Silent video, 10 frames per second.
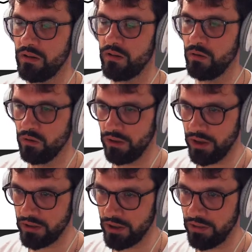to
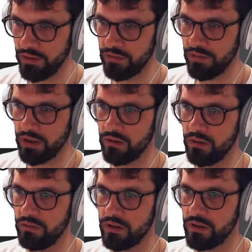then get this
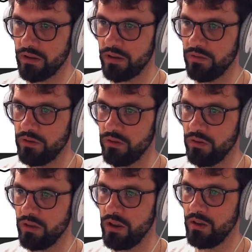vector, we just have
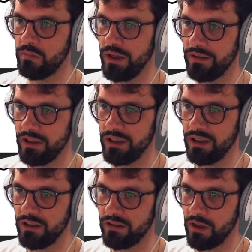to
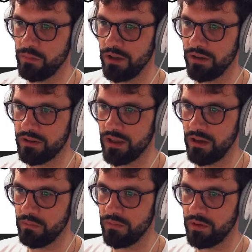basically sample that
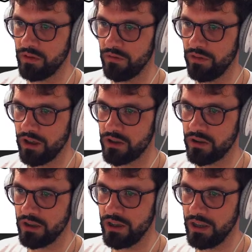same
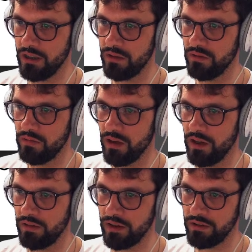function here,
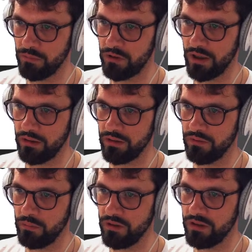and then subtract this
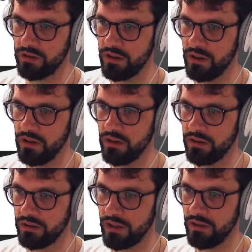from this.
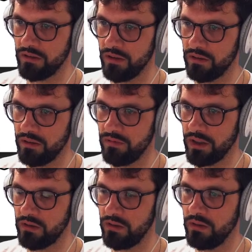This gets us this
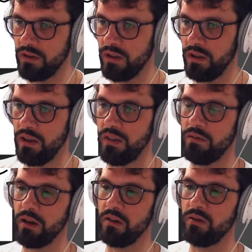vector. Then
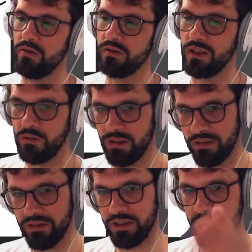we're going to do the same in
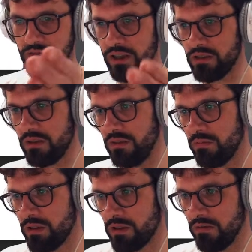the z direction,
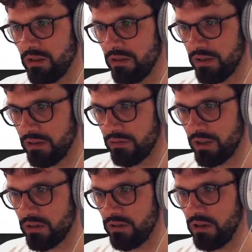which gives us this
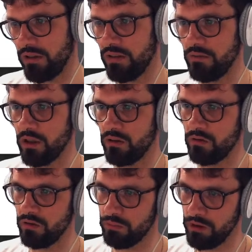vector, and then we're going to
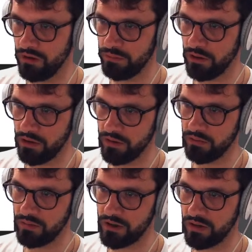do a cross
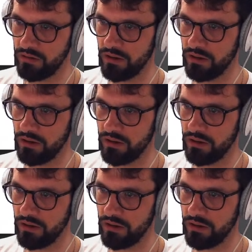product, which gives